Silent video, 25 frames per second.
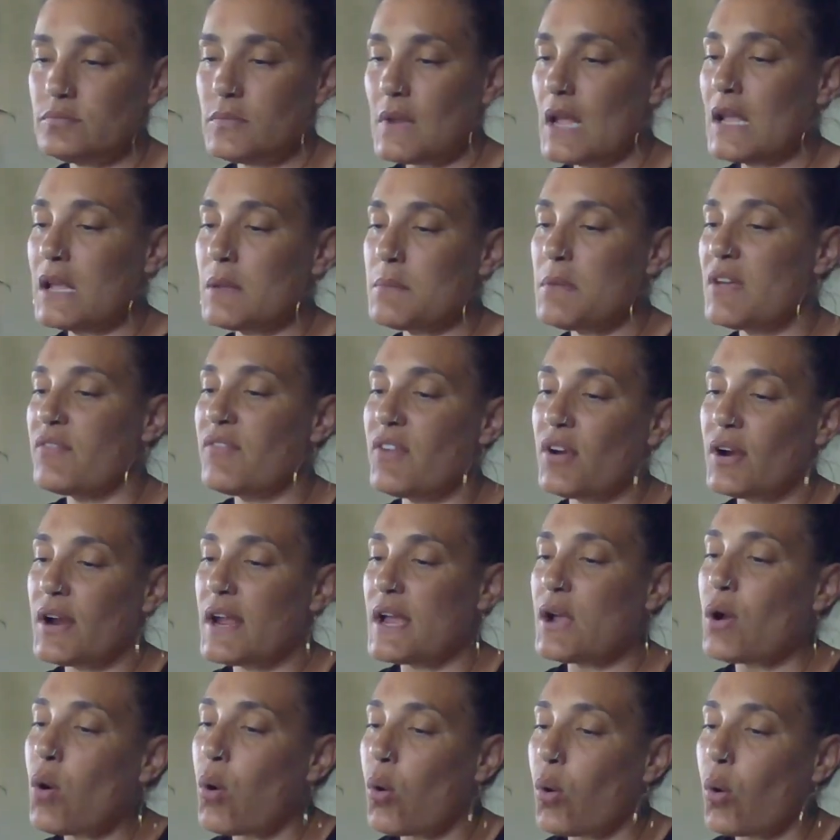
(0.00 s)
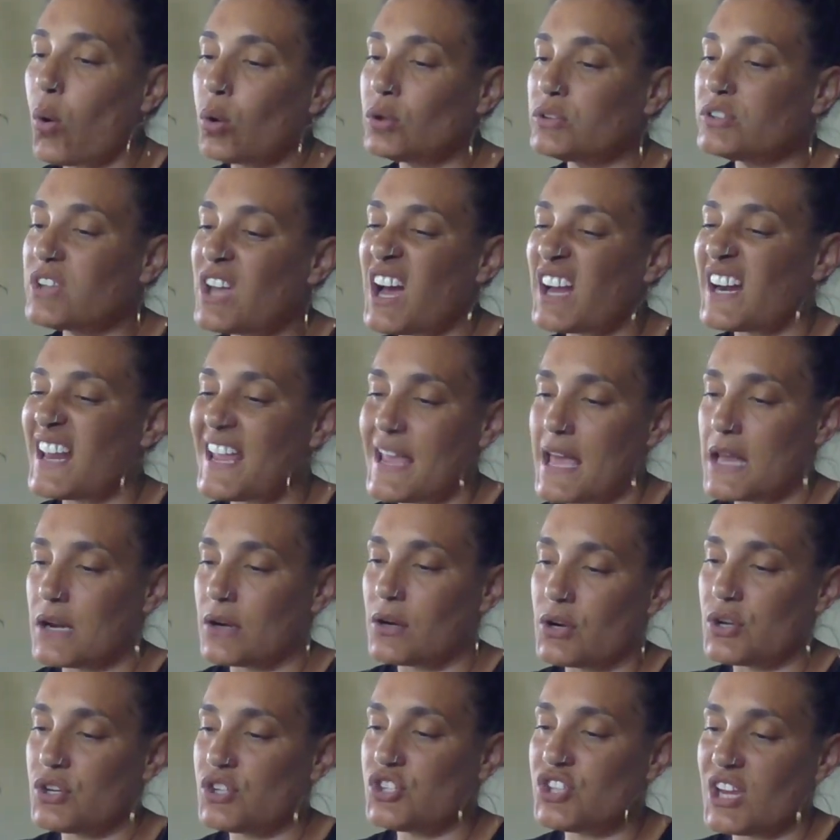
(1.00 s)
it could be a very cold, cutting
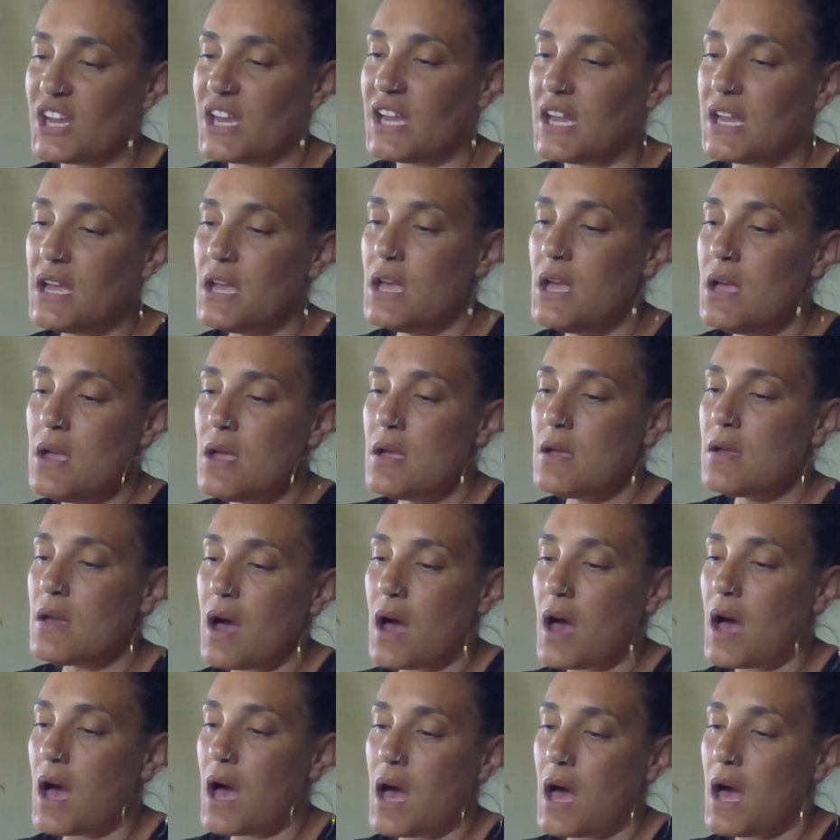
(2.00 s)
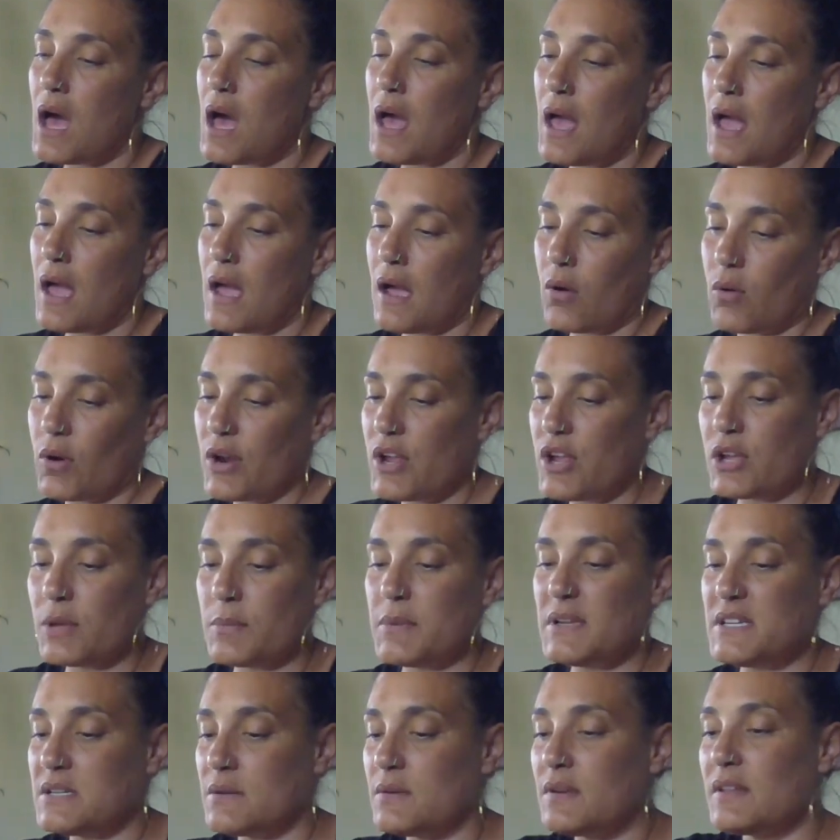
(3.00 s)
energy, uh, or you could
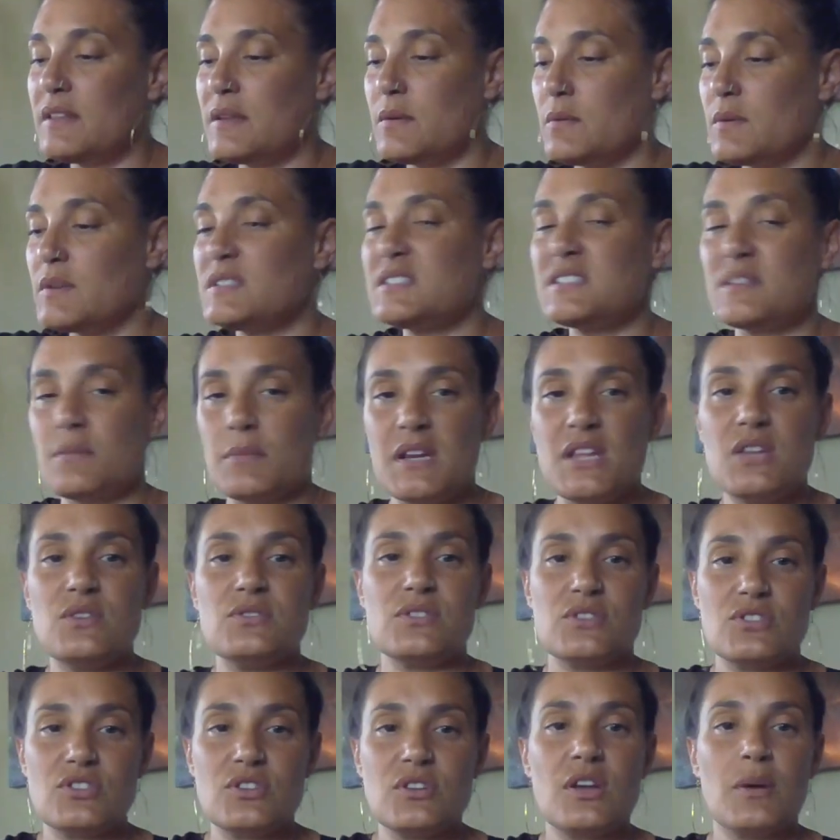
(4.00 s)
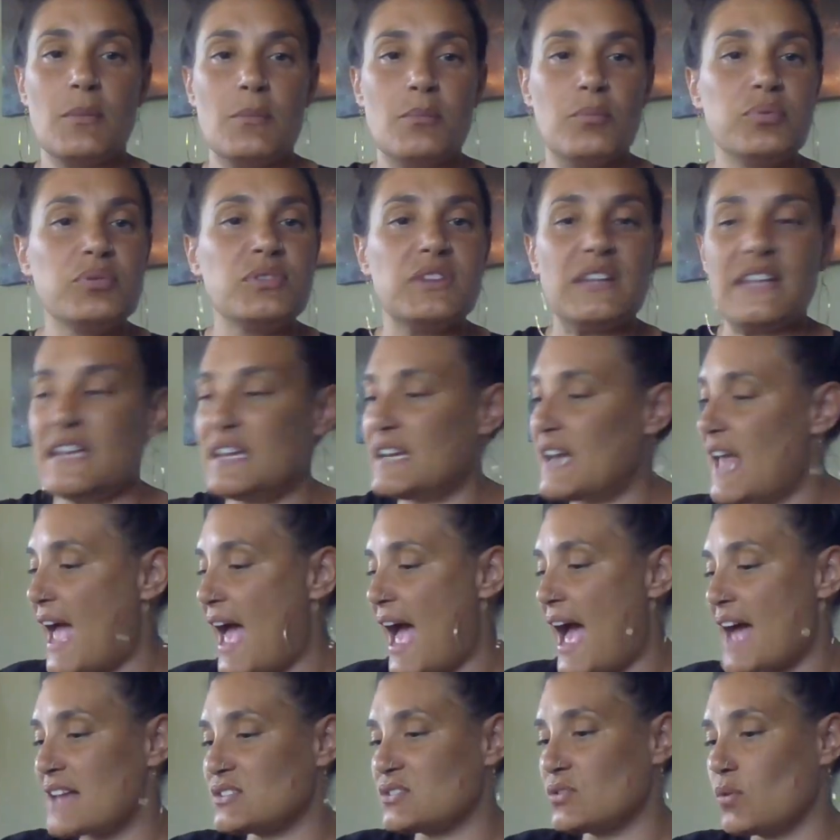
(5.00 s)
be dealing with somebody who's a complete
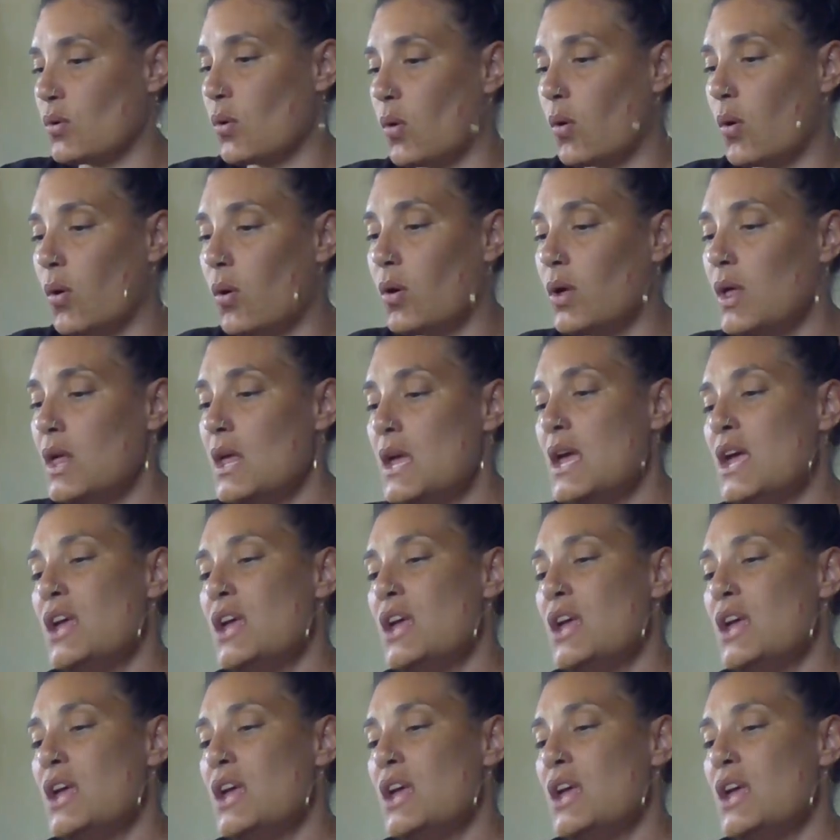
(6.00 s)
asshole.